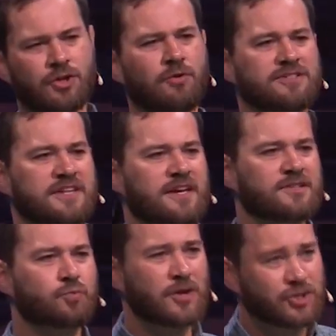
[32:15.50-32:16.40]
to its
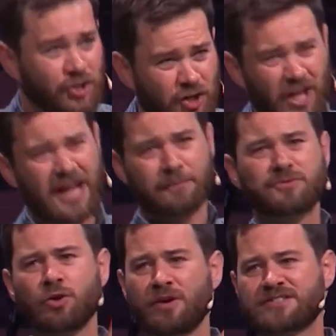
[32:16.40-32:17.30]
ends. We should climb
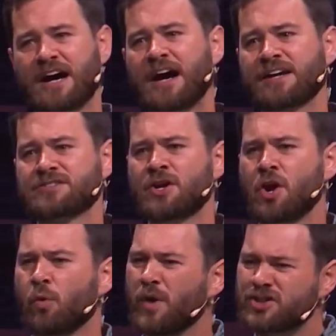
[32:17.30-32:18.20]
to its heights.
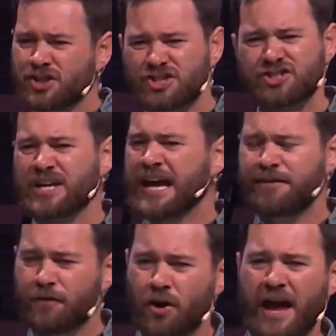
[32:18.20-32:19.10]
We should
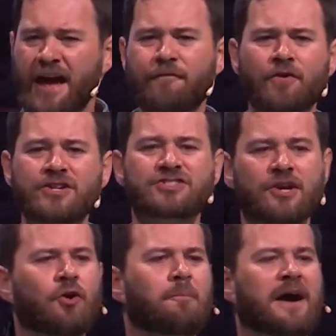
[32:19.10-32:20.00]
savor every
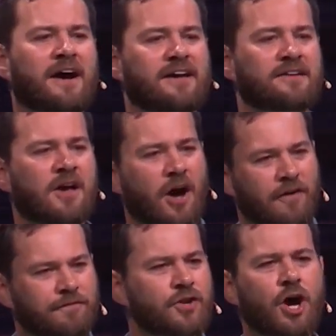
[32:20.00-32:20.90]
single bite
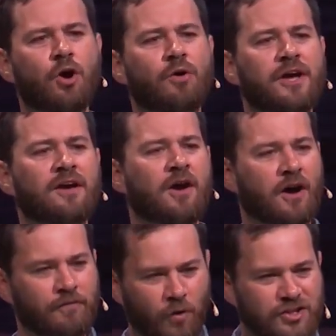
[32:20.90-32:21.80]
of knowing
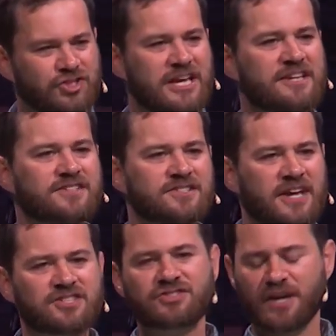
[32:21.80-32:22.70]
of what Jesus
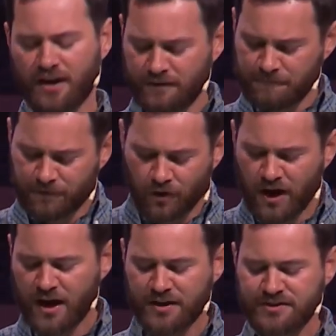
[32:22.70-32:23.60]
has done for
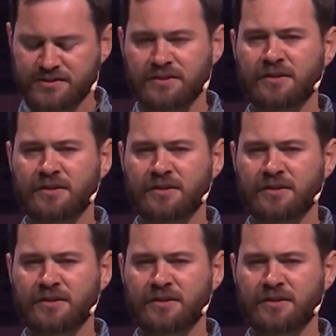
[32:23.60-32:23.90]
us.